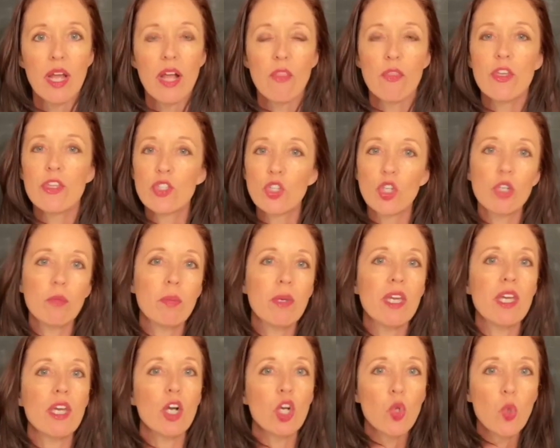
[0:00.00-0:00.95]
This could
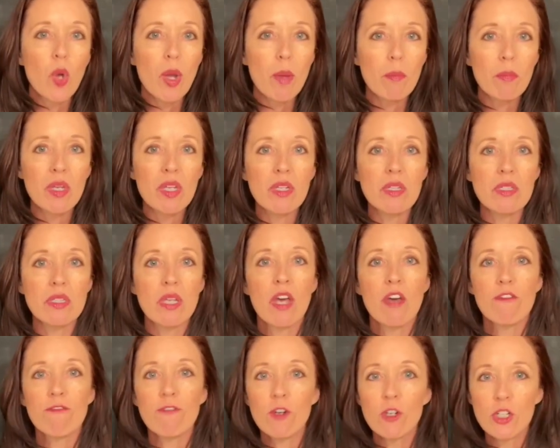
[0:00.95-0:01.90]
be equipment,
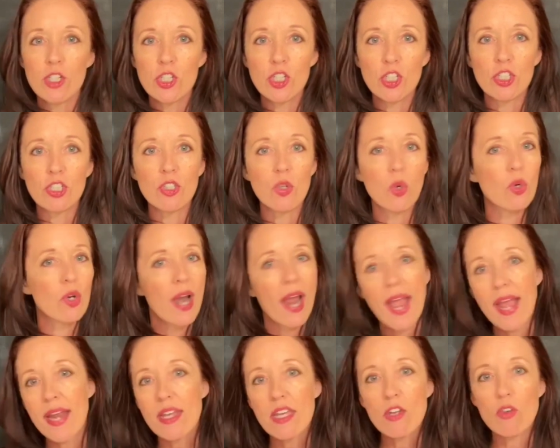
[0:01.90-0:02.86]
furniture, or
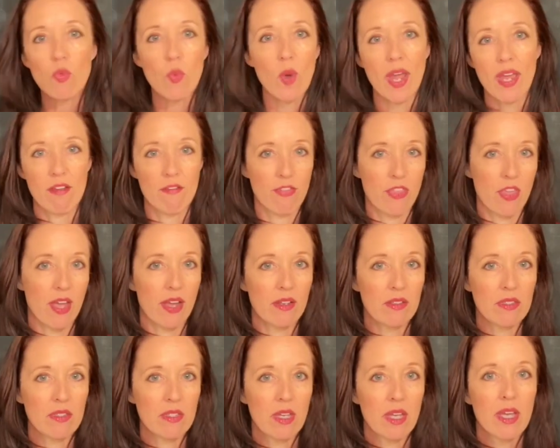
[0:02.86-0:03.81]
any array of
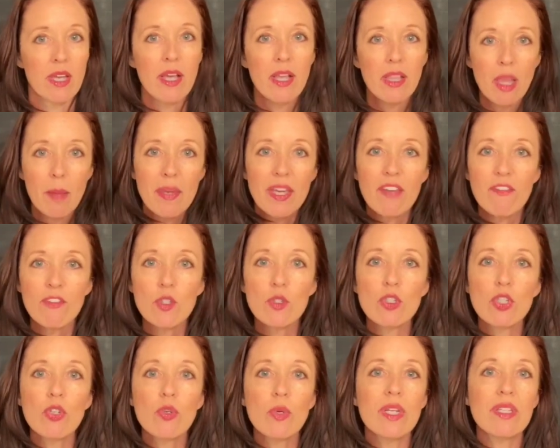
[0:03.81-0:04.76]
things. Let me give you
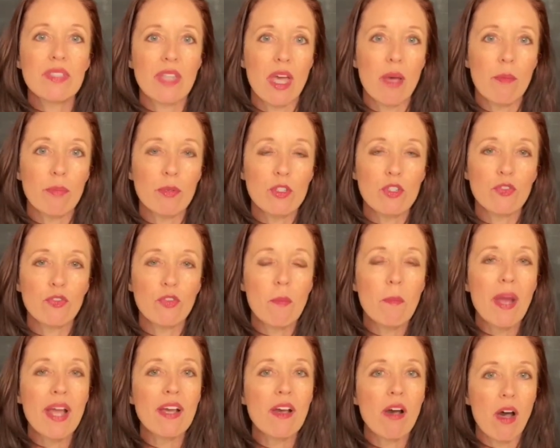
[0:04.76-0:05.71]
two examples from
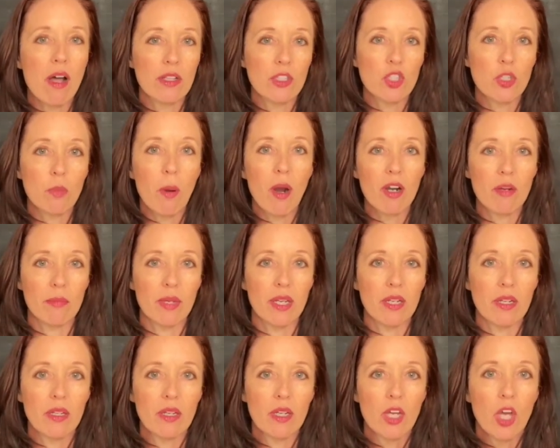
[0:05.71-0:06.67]
my college apartment.
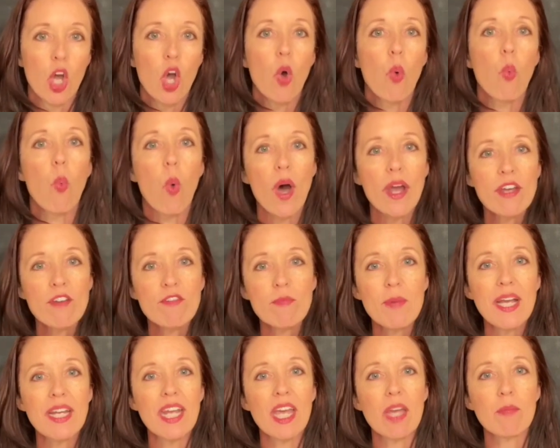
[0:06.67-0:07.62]
One of
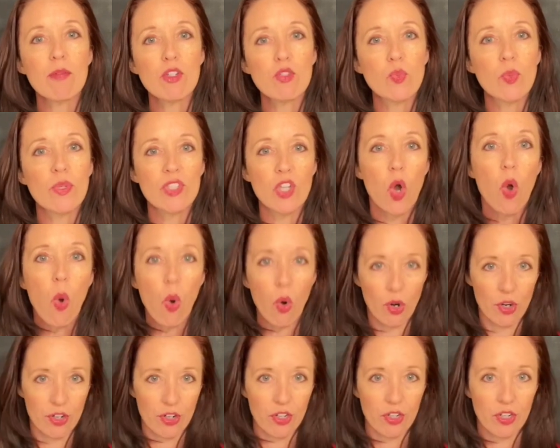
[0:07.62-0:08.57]
my neighbors was a
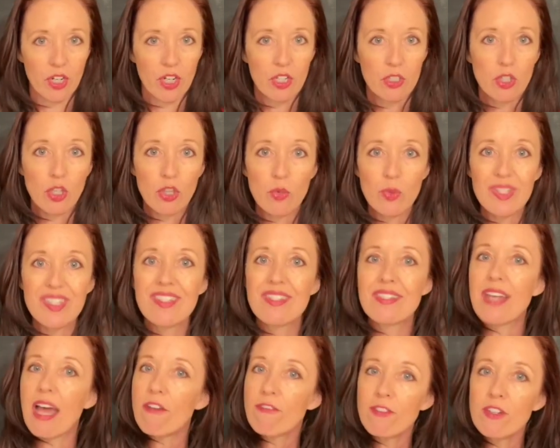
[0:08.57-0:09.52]
hoarder, so there was
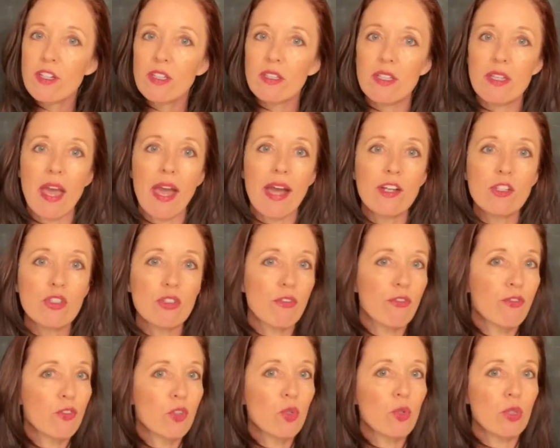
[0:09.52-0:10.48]
definitely extra
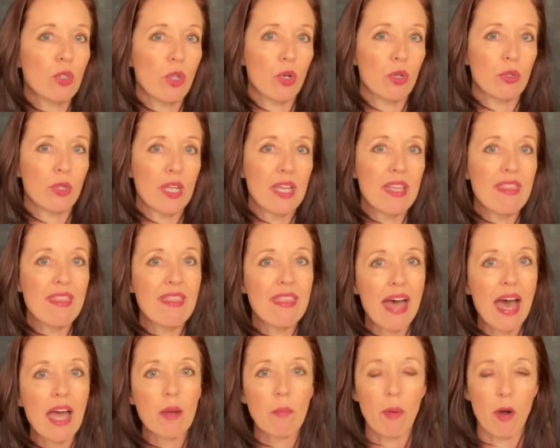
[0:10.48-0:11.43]
fuel load in
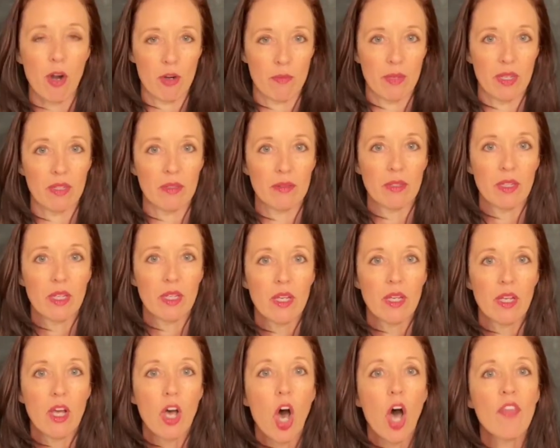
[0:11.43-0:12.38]
that apartment.
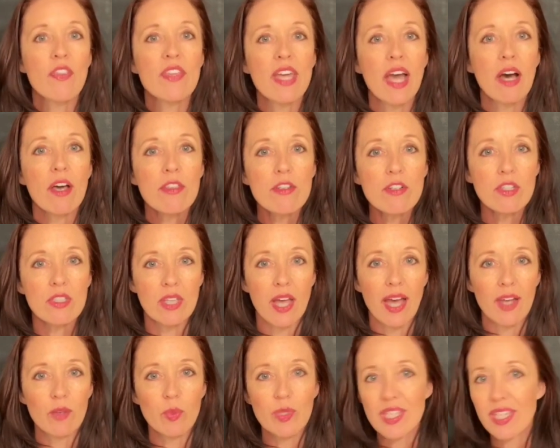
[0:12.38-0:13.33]
On the other
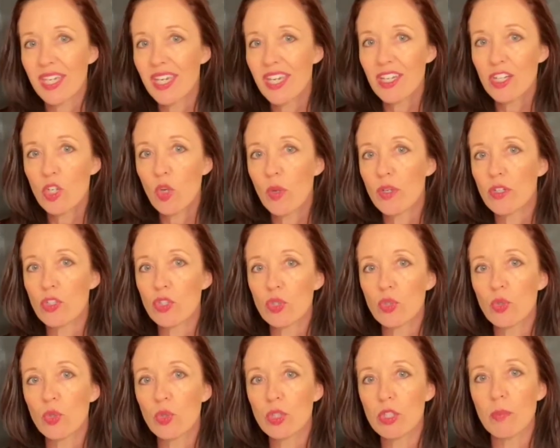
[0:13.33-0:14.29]
side was a kid going to
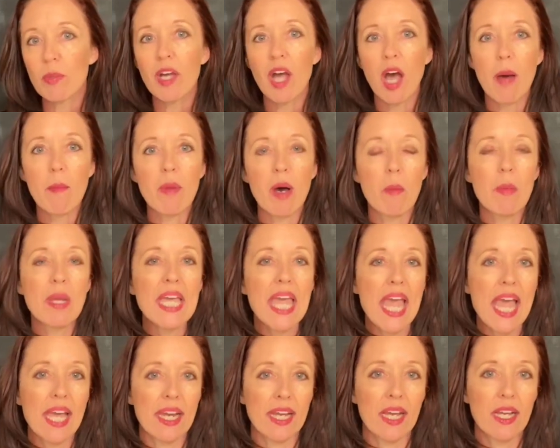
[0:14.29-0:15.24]
school to become a
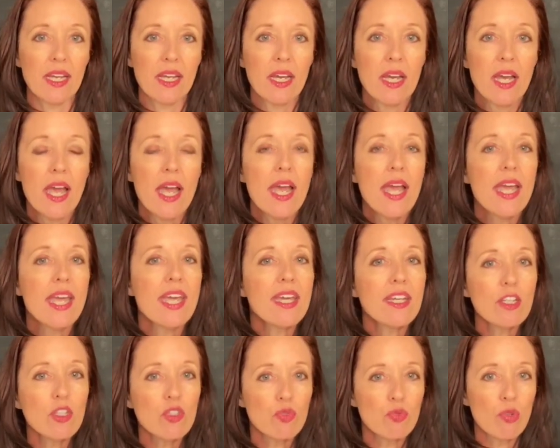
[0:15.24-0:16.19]
mechanic. He
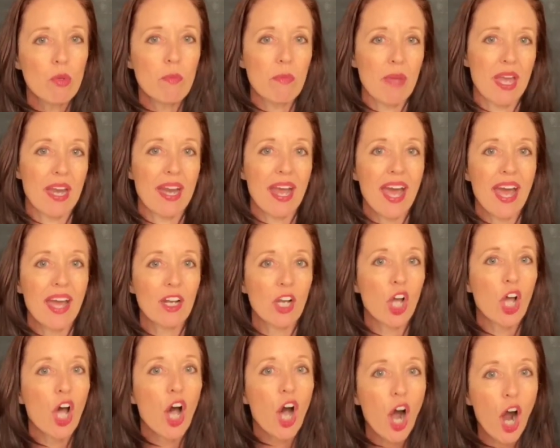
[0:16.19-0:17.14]
and his roommate had a
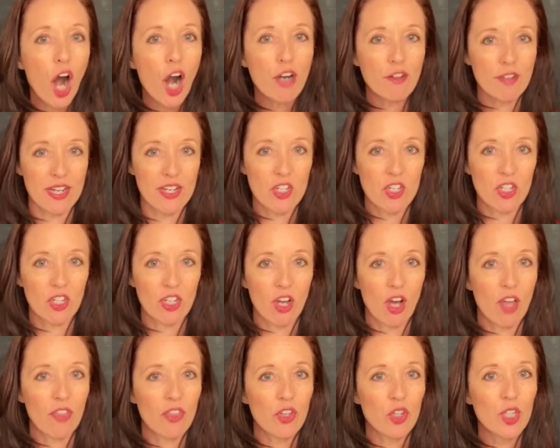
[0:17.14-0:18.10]
car engine
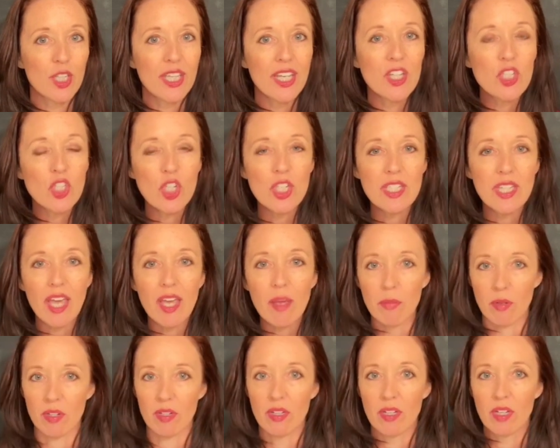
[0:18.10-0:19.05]
on their kitchen
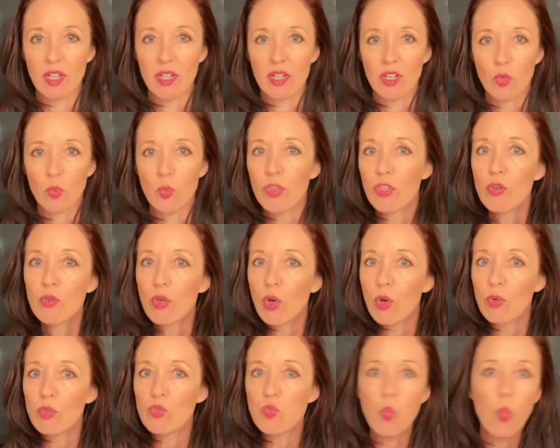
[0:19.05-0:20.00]
table with who
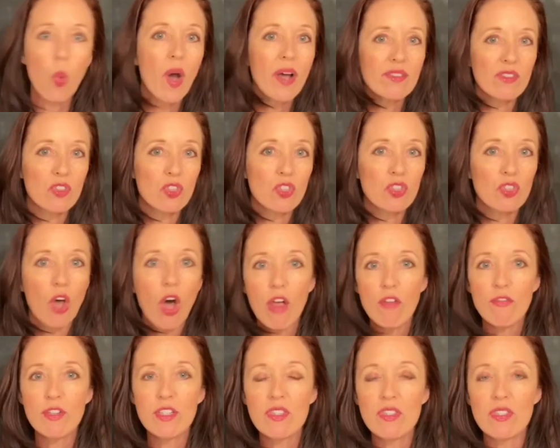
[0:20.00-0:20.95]
knows what
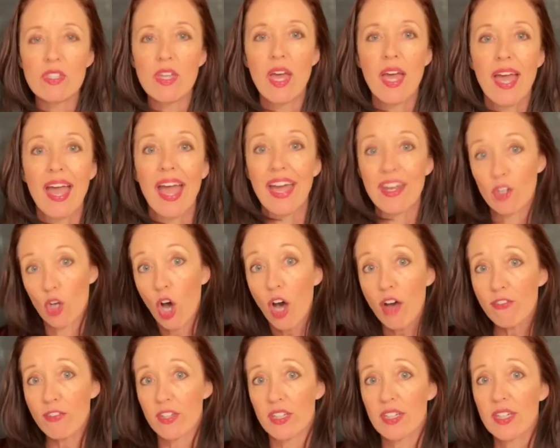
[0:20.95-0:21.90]
solvents and
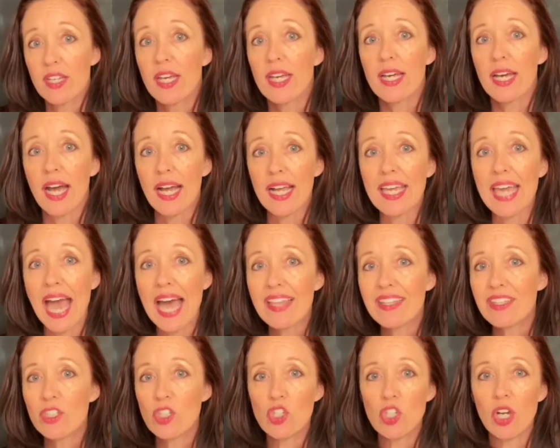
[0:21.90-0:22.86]
often a
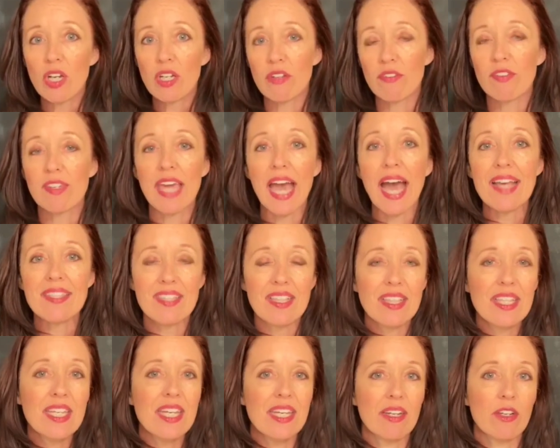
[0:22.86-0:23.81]
gallon jug of
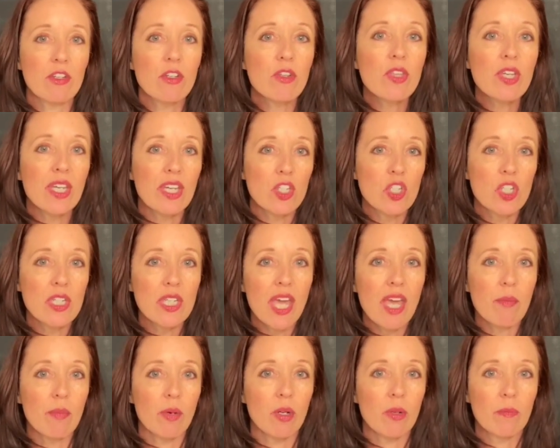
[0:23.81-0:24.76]
gasoline under the kitchen
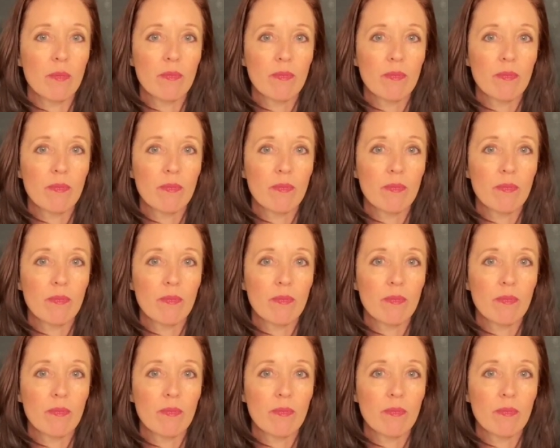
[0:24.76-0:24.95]
table.